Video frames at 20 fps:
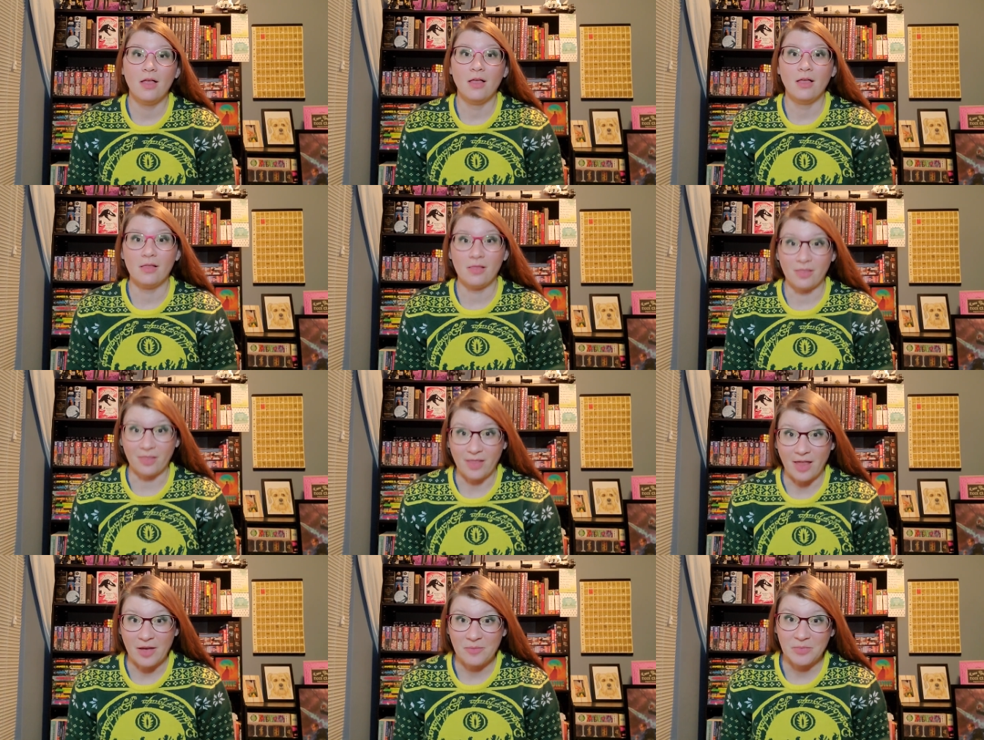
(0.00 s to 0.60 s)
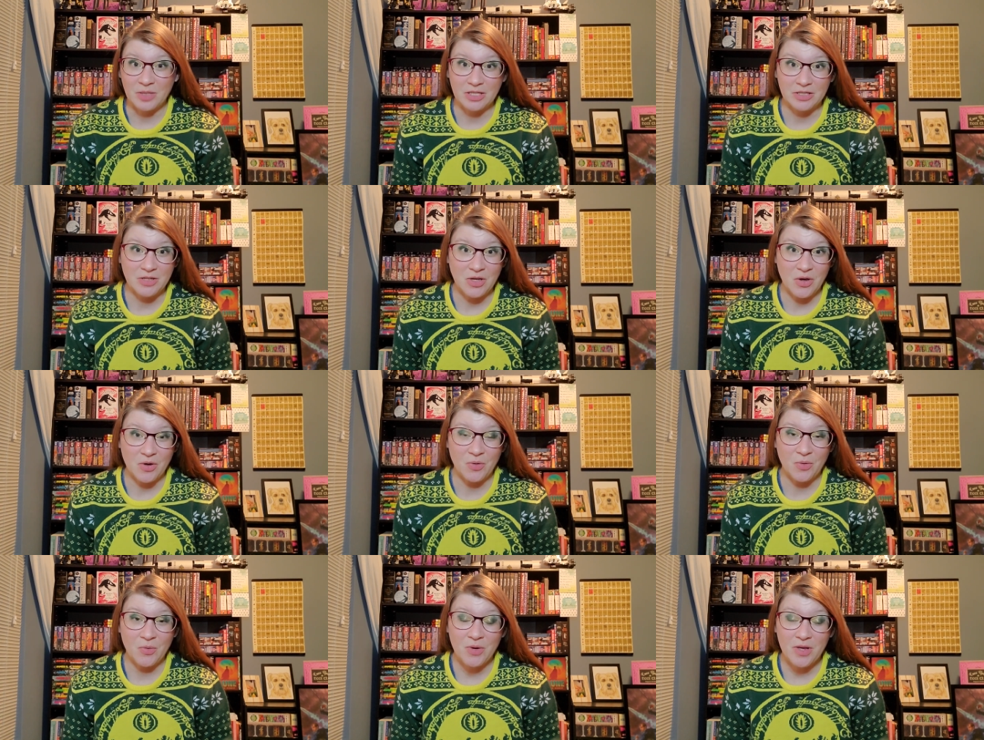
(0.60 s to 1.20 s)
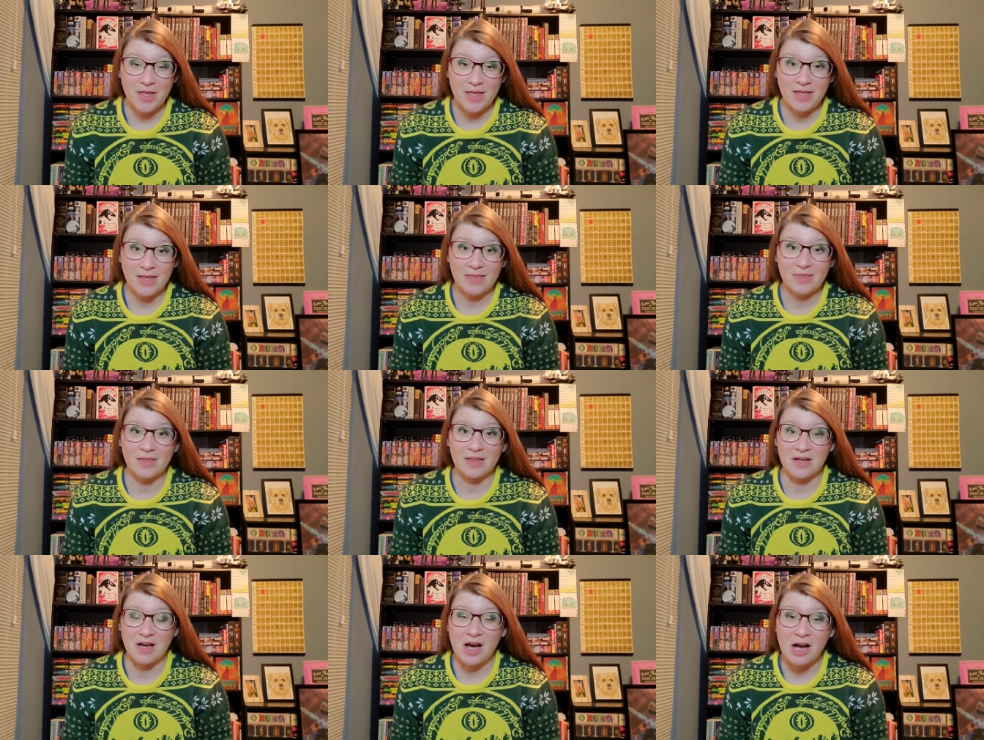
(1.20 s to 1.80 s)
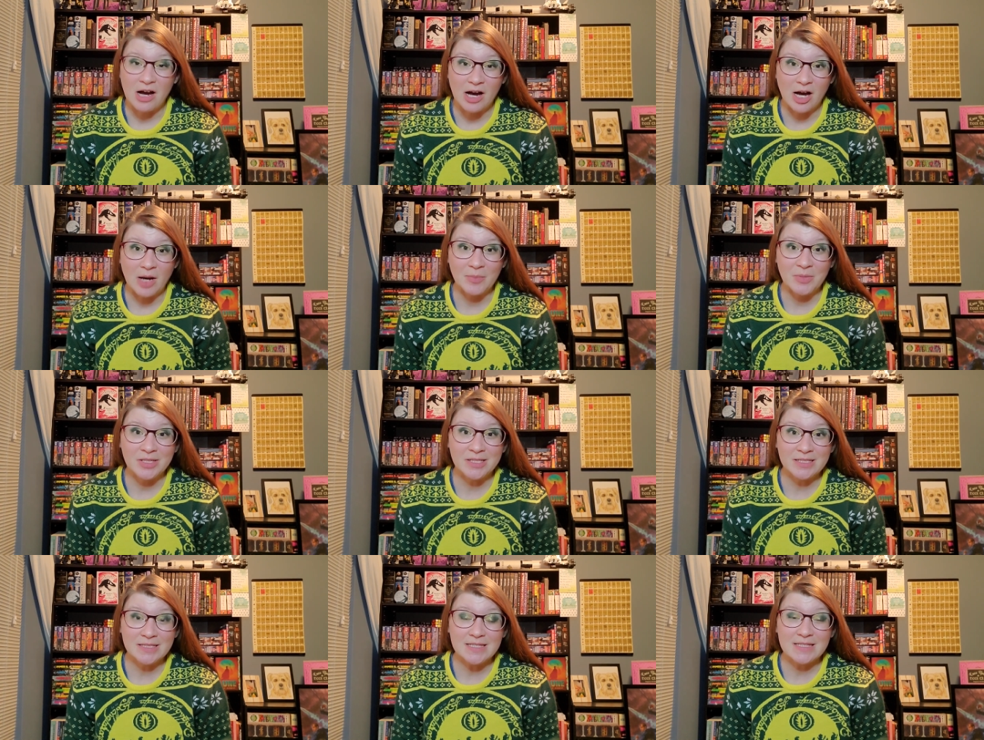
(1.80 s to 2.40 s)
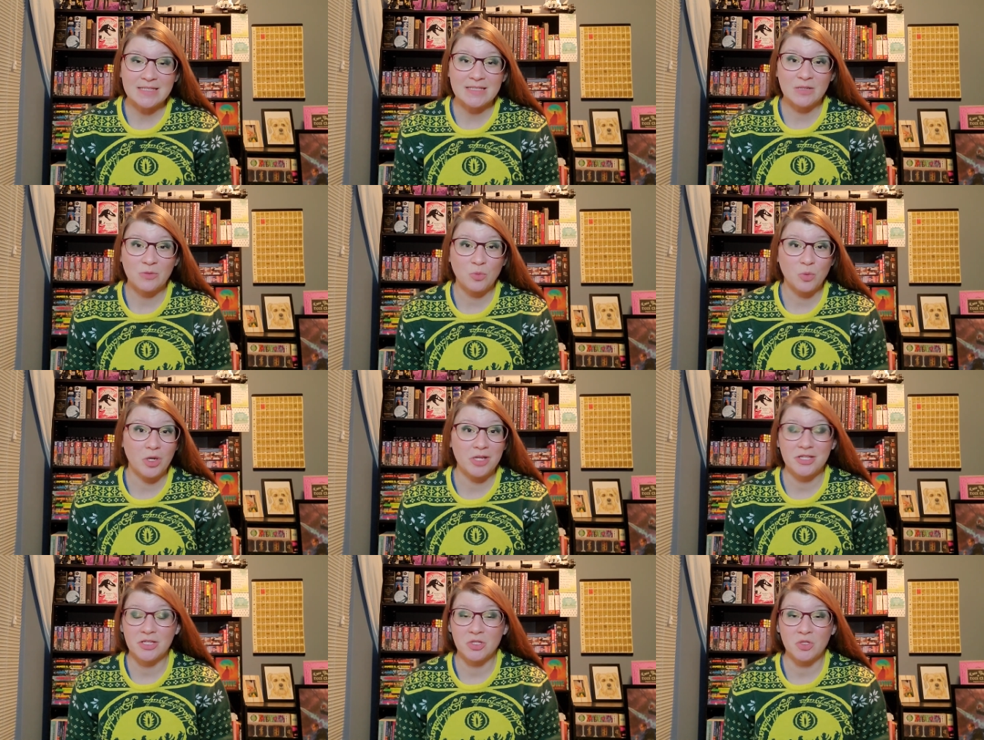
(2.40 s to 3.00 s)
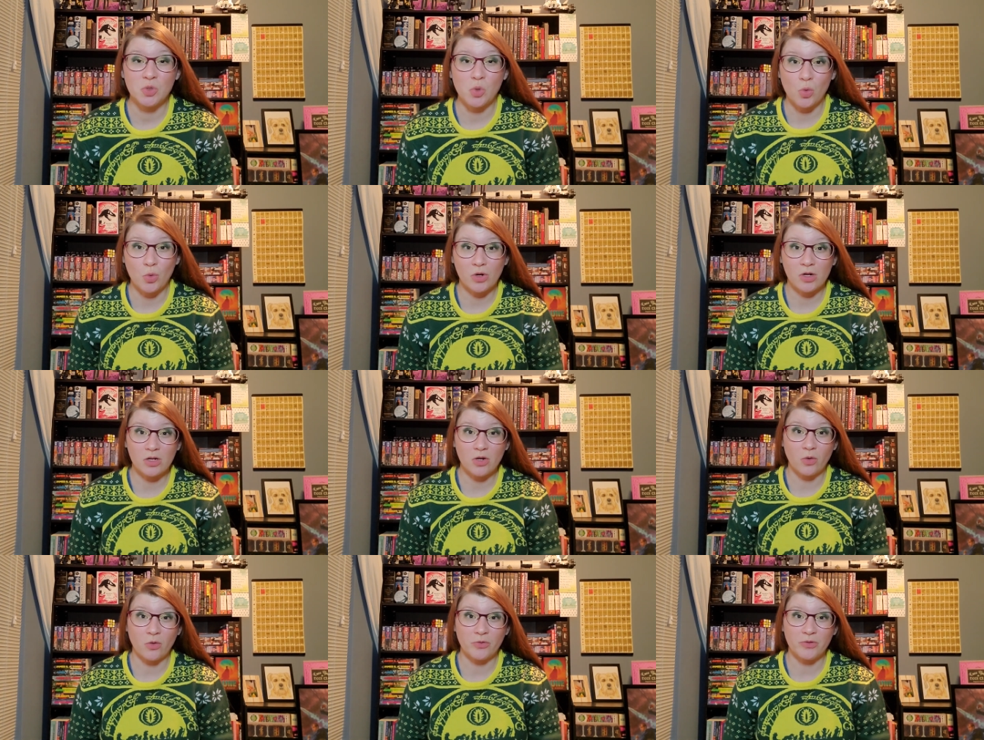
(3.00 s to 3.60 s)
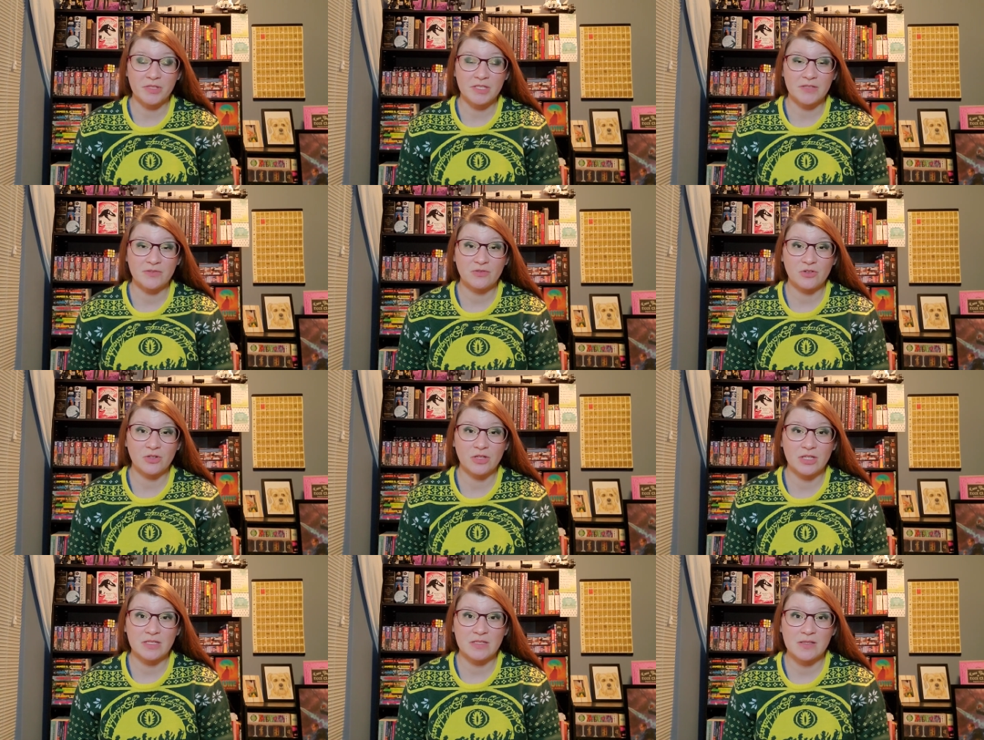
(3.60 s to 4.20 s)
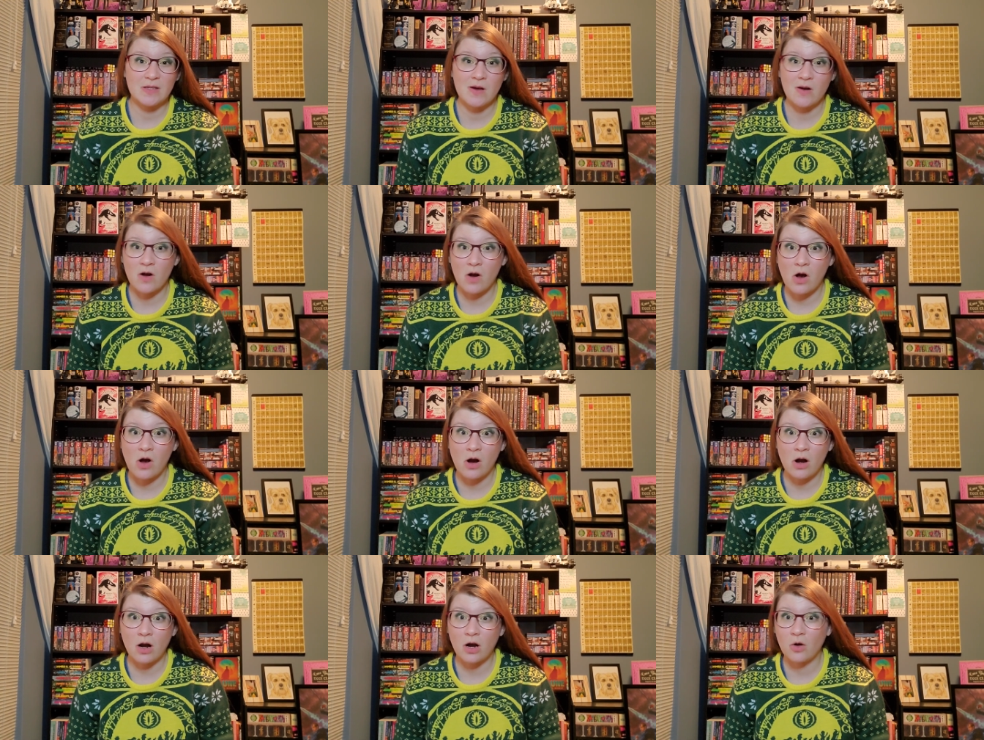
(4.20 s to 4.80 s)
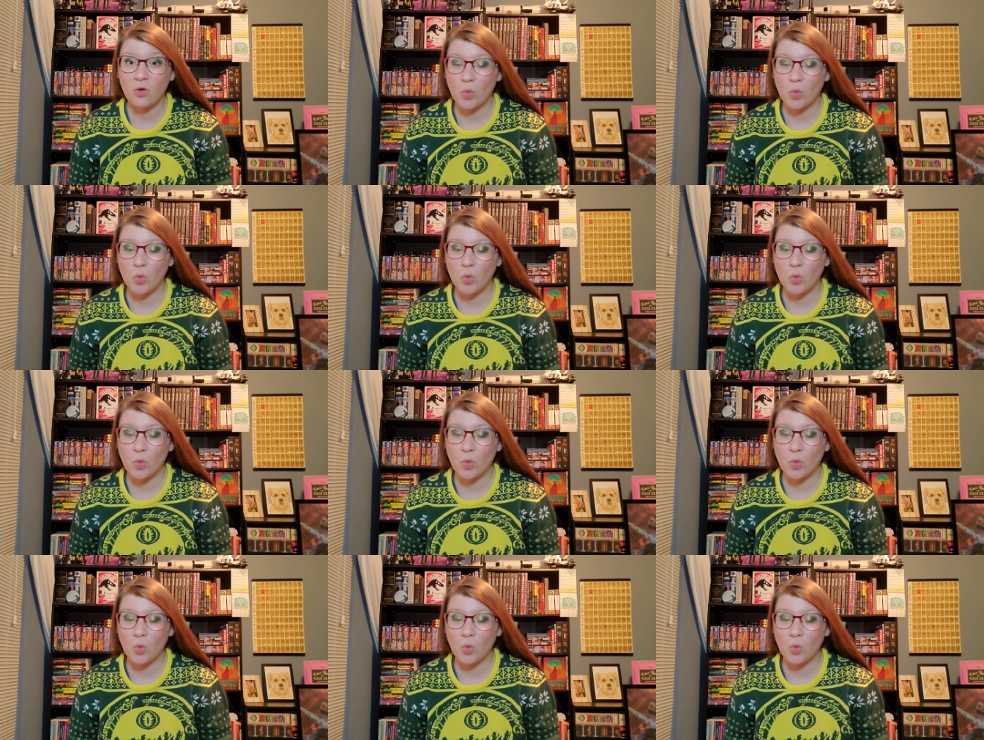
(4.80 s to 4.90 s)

Let me know in the comments what your goals for this year are,